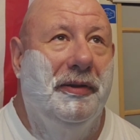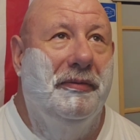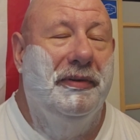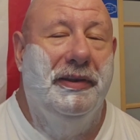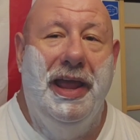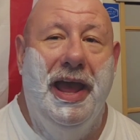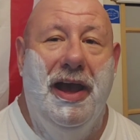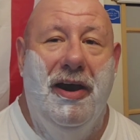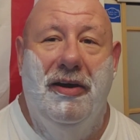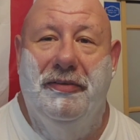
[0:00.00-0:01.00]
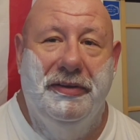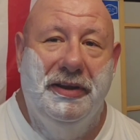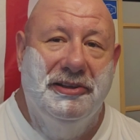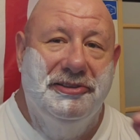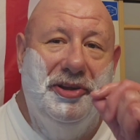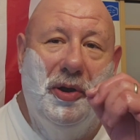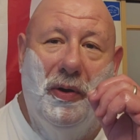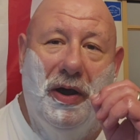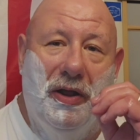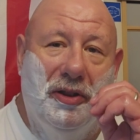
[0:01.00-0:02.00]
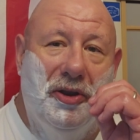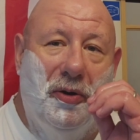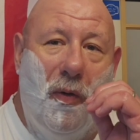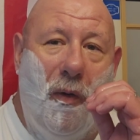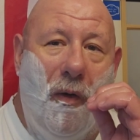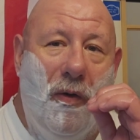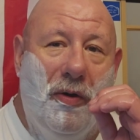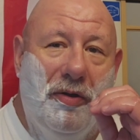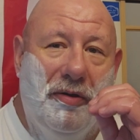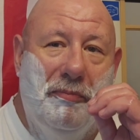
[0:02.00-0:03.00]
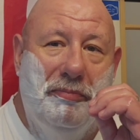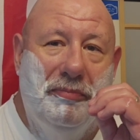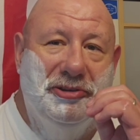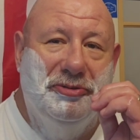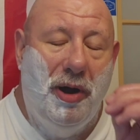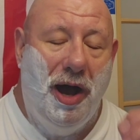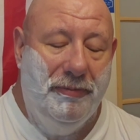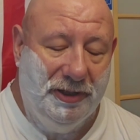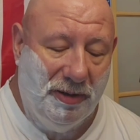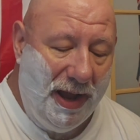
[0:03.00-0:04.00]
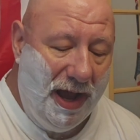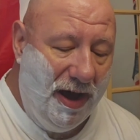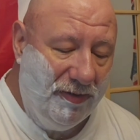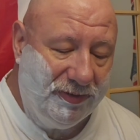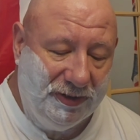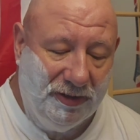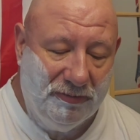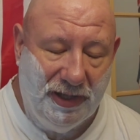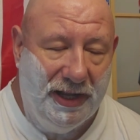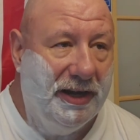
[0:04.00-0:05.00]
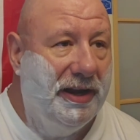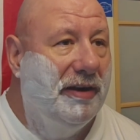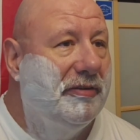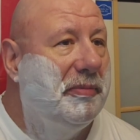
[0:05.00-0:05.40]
And now you just do a little swab in your mouth and you're related to